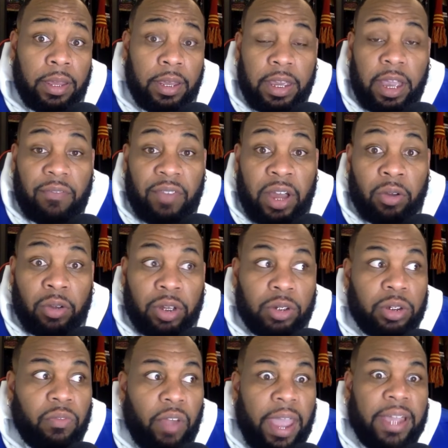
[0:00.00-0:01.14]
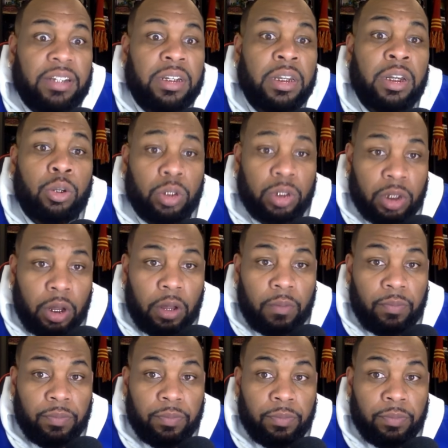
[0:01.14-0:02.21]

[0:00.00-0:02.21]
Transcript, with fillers: He got found guilty for accidental assault.